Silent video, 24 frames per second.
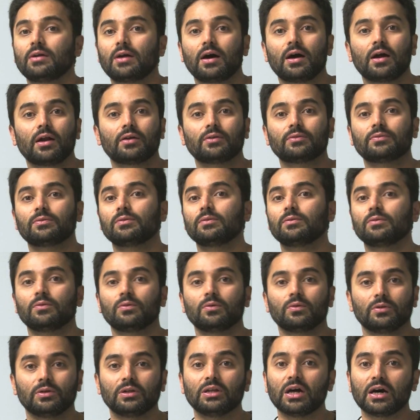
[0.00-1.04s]
our
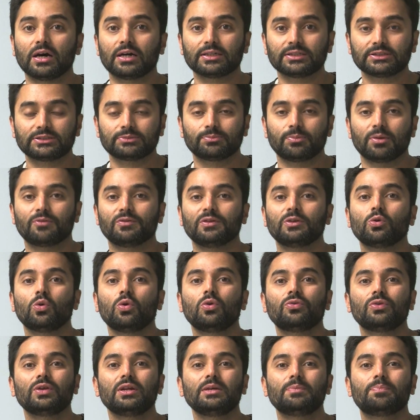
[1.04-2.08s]
lungs, but we
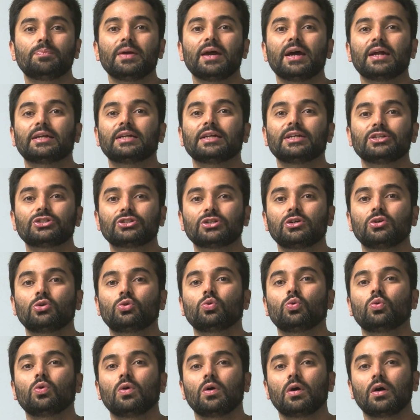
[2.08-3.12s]
don't really pay attention
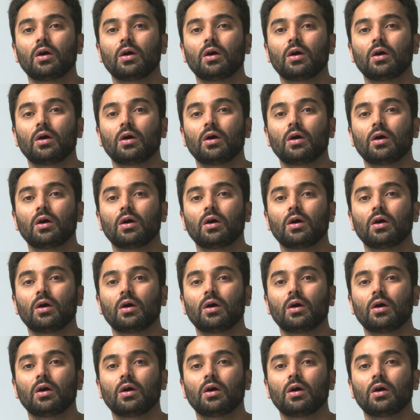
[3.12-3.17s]
to